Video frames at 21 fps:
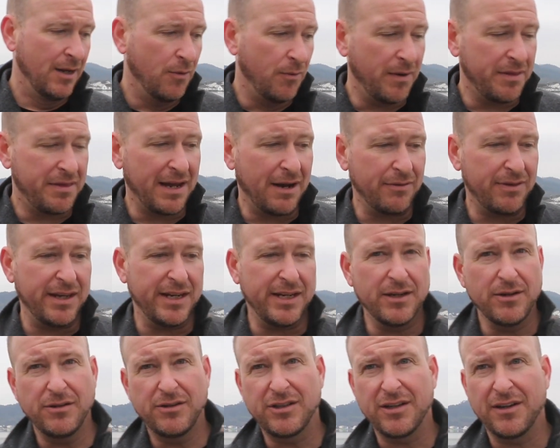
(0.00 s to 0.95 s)
without the
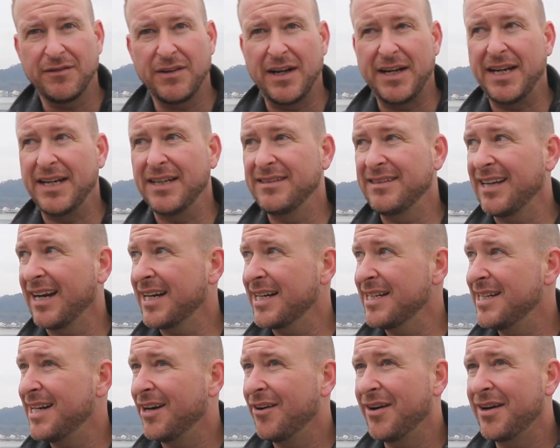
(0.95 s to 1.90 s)
use of a
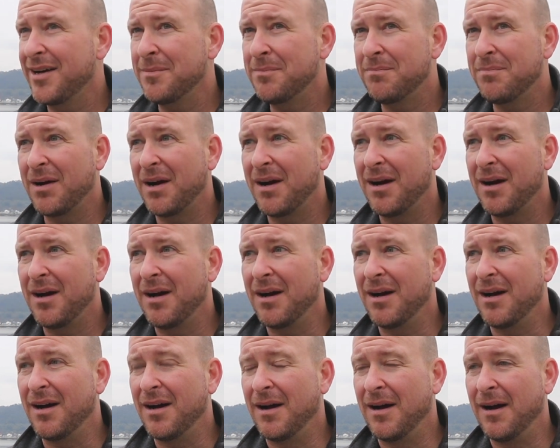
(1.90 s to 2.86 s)
secondary
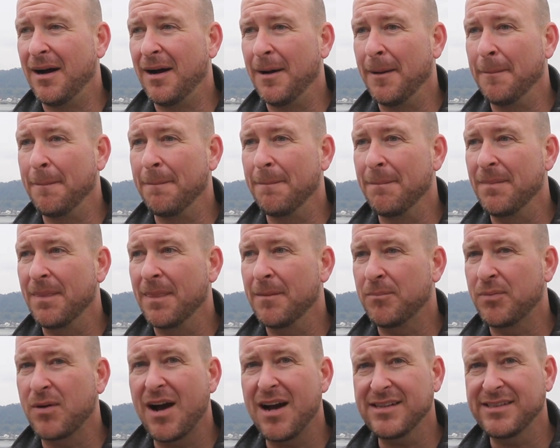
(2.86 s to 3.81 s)

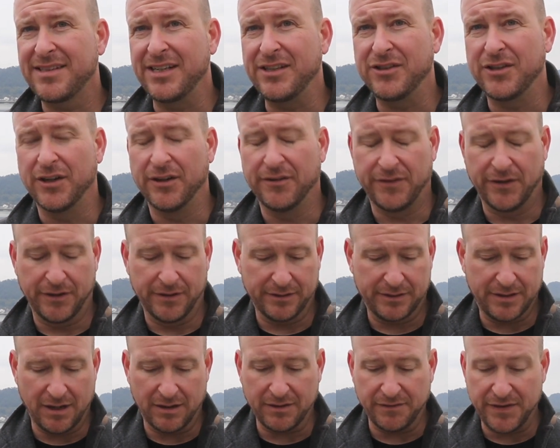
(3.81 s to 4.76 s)
proxy
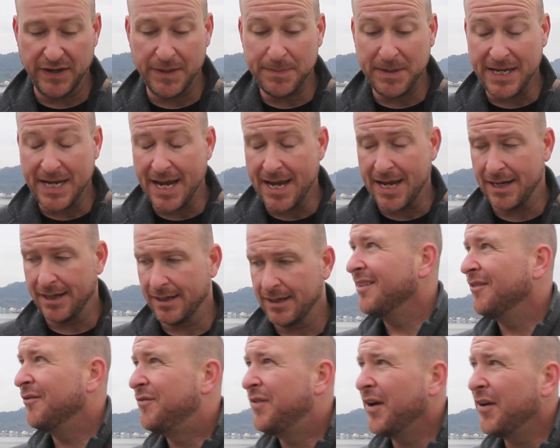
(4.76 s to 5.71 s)
server called a VPN.
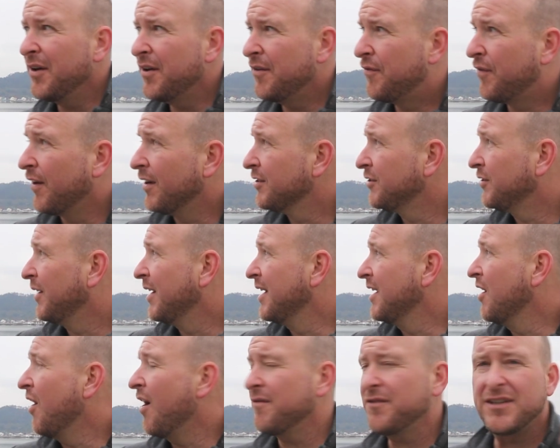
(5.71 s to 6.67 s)
Very
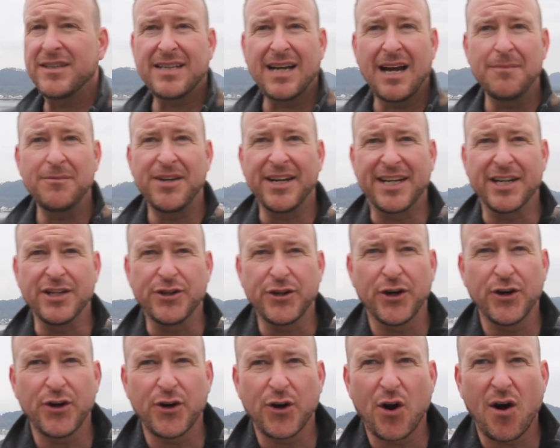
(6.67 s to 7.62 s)
frustrating. Oftentimes they can
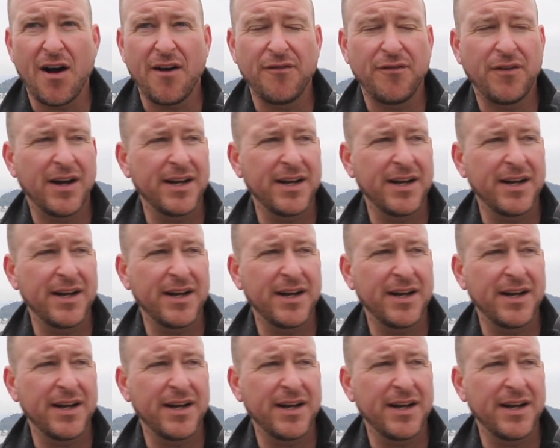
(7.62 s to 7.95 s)
turn it off